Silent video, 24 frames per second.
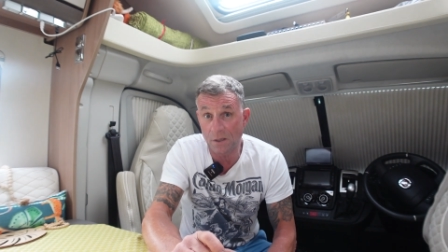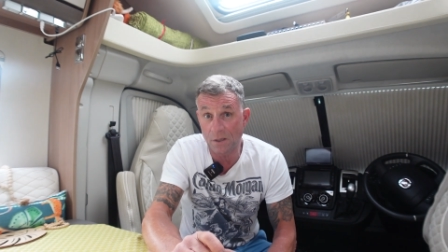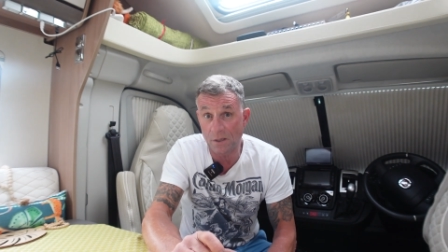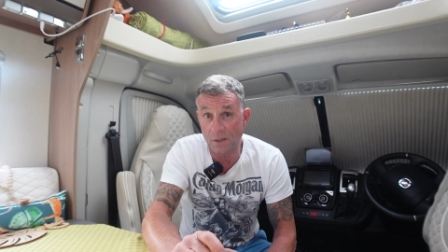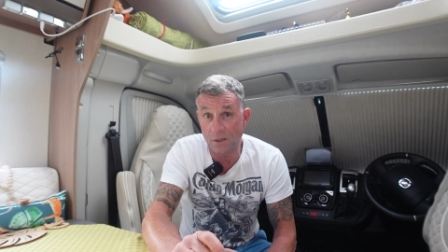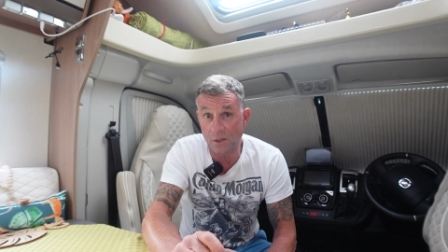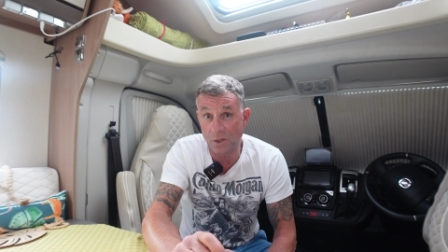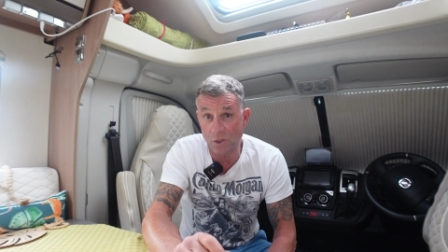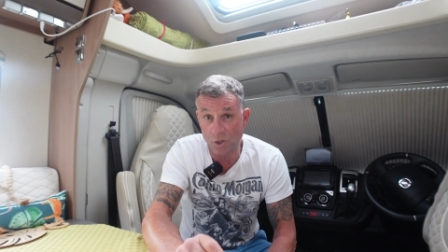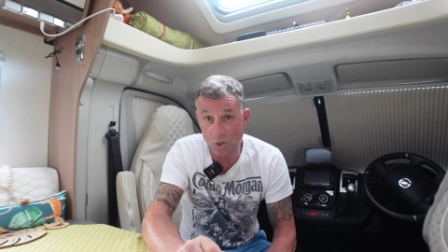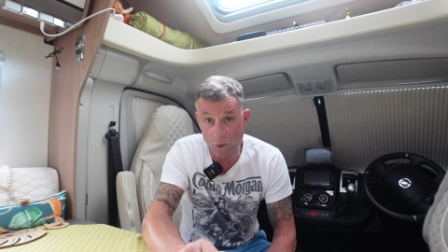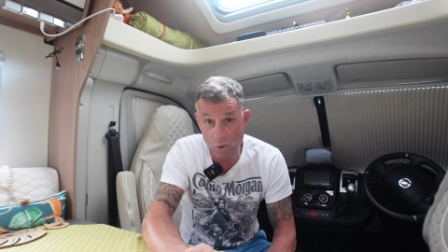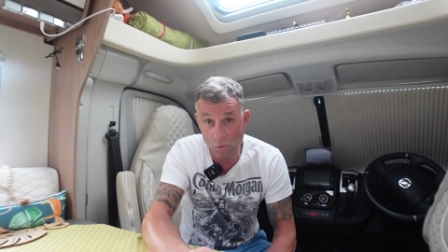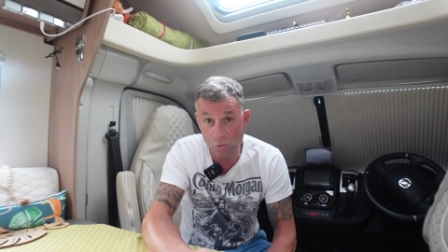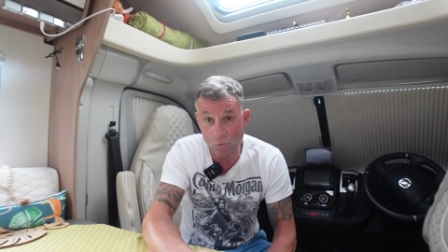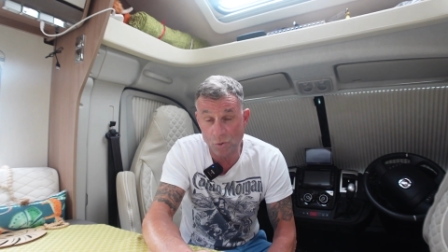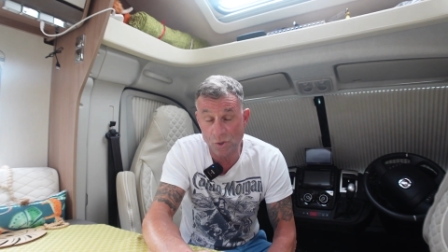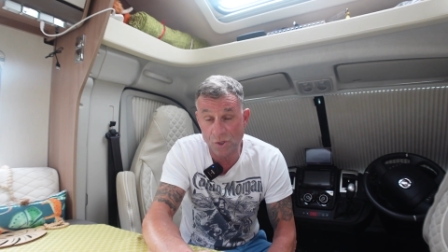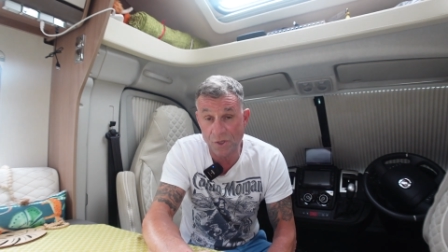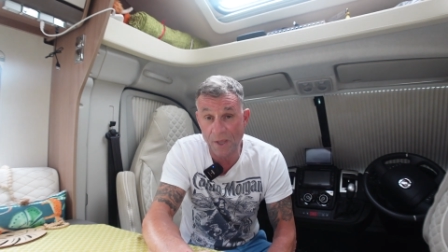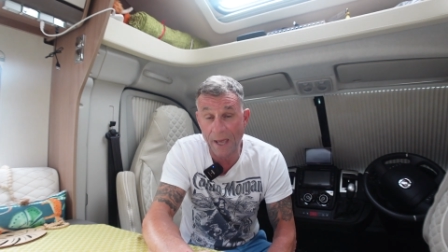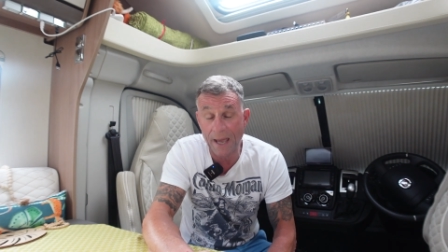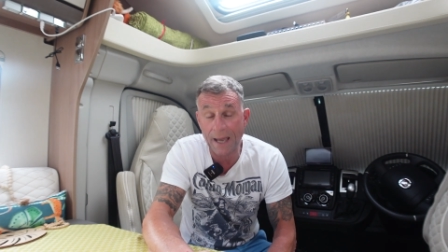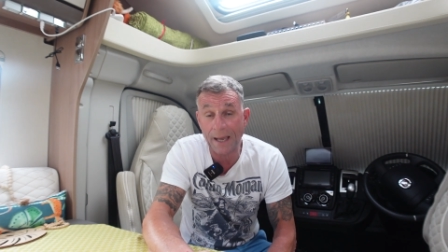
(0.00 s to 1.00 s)

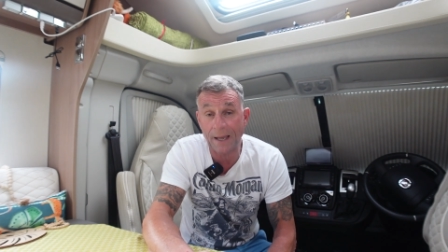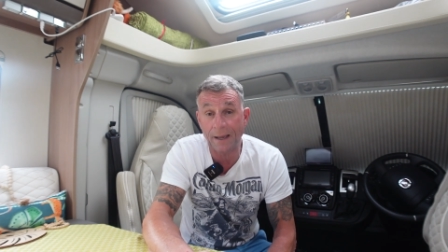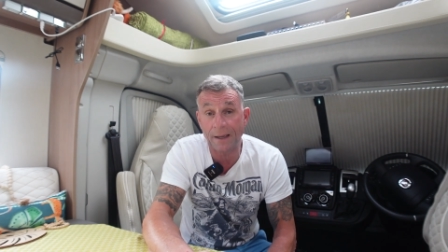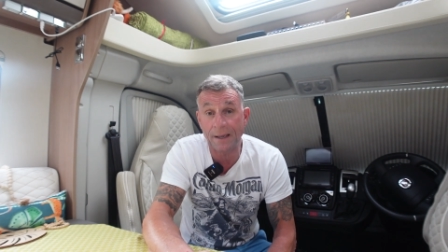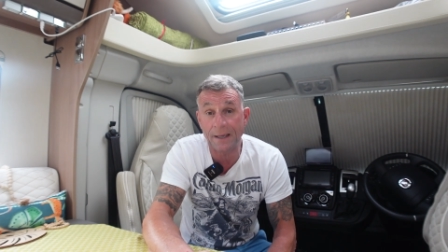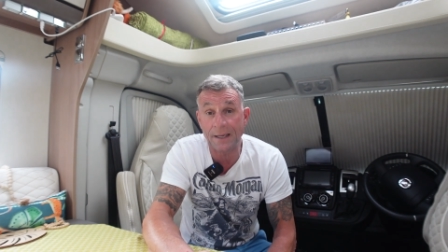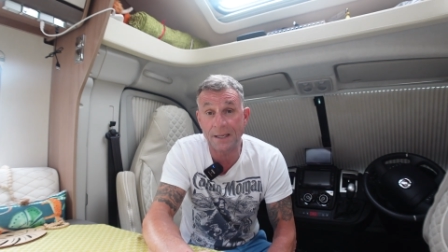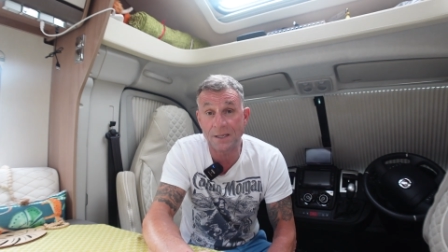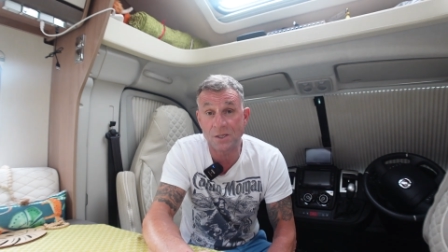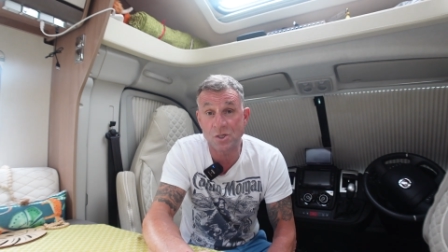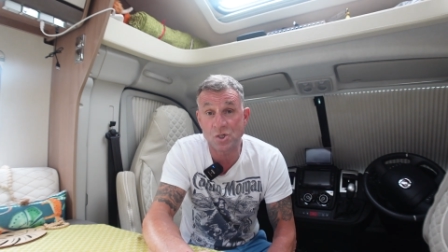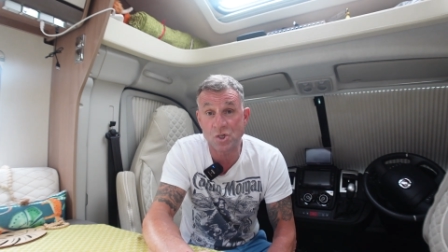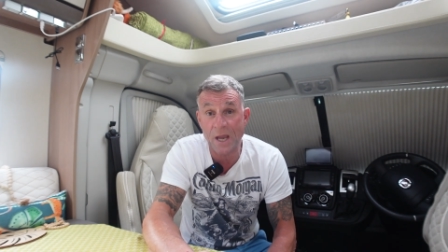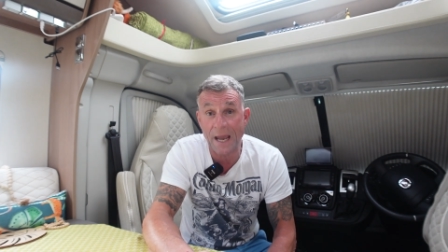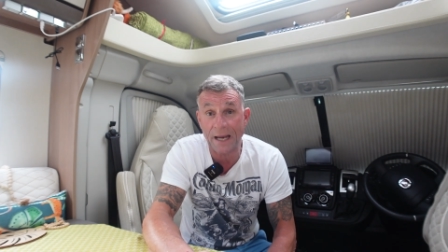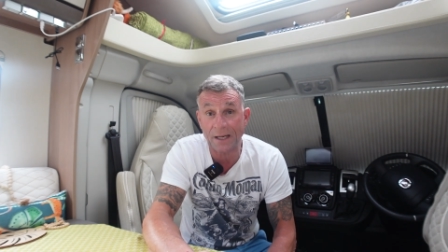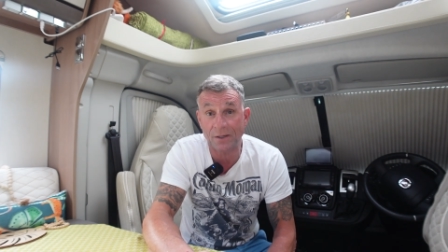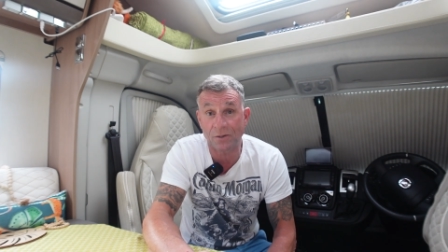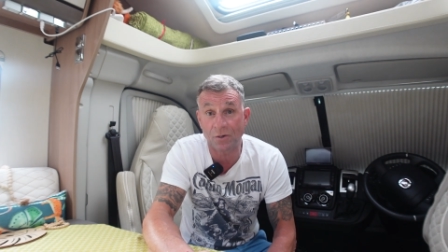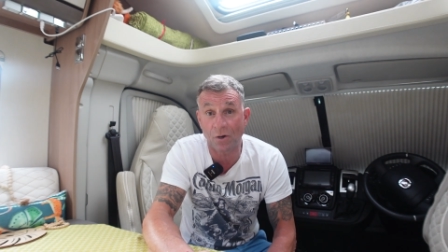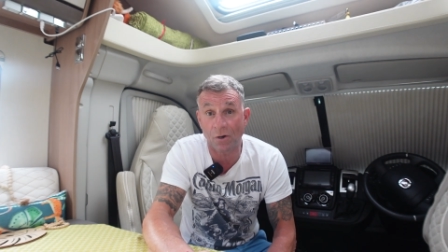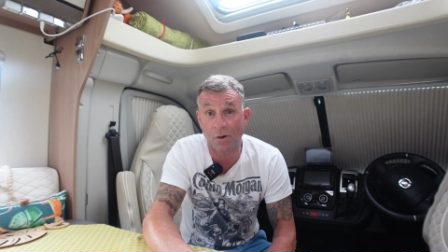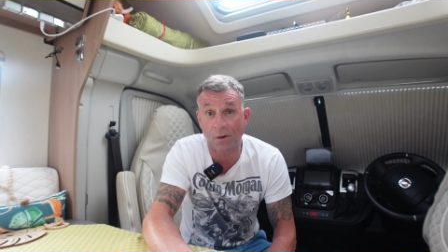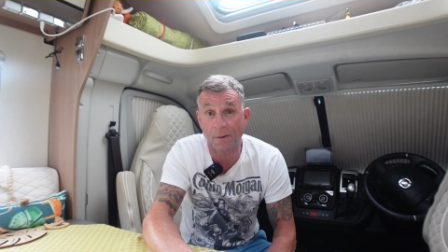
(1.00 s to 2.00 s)
use that
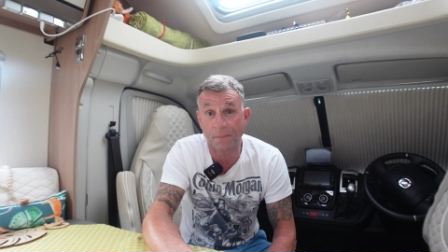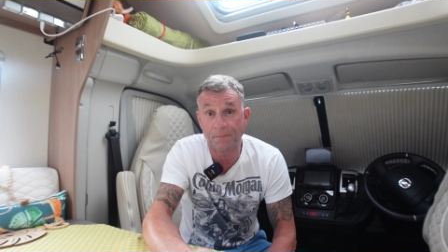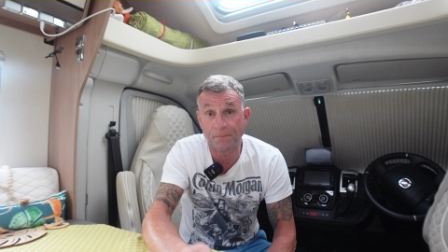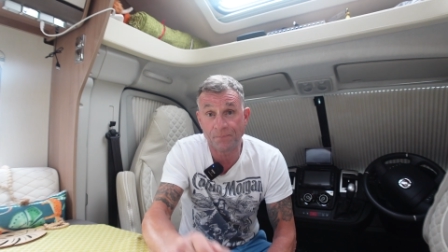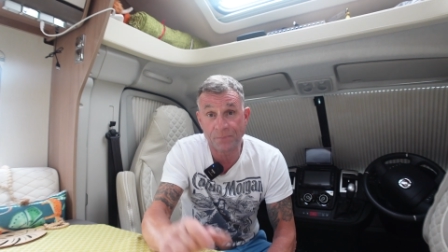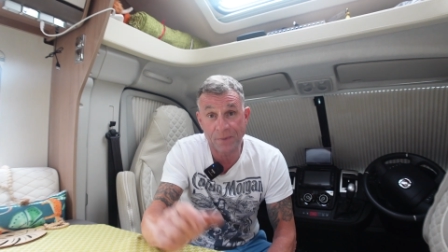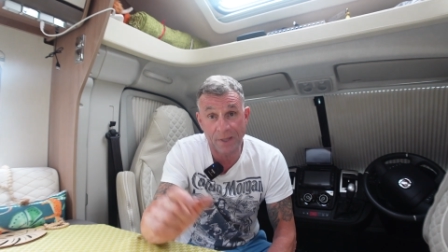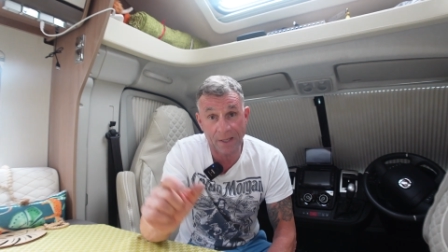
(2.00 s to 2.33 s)
injector